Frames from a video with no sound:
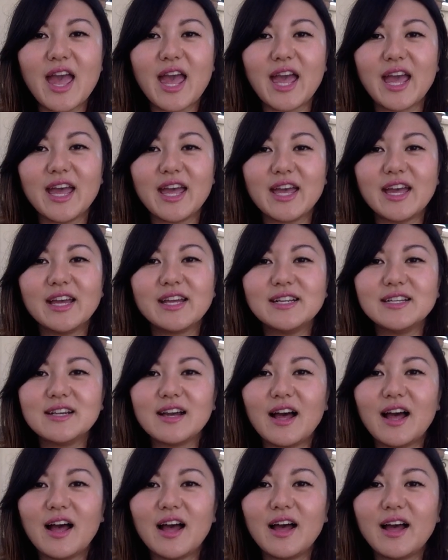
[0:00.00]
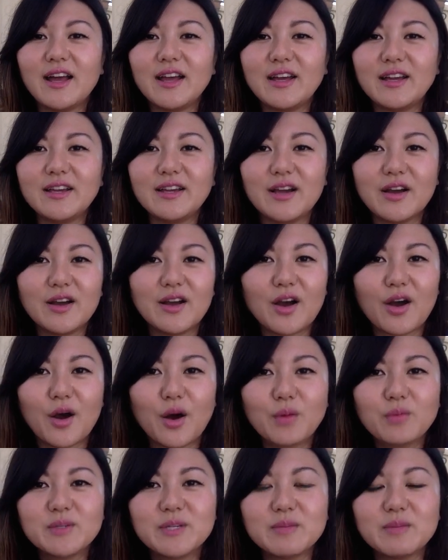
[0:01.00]
And I
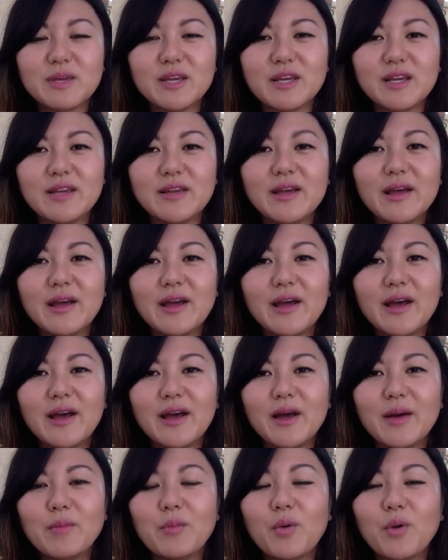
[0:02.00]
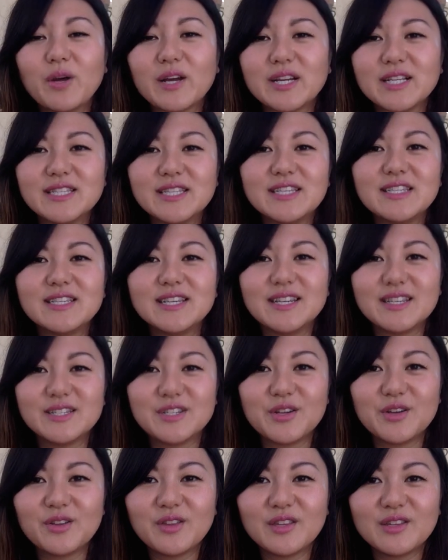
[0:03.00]
hope to be more consistent in
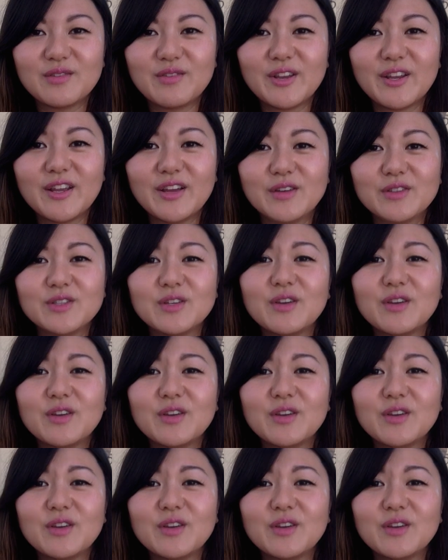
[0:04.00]
doing these videos.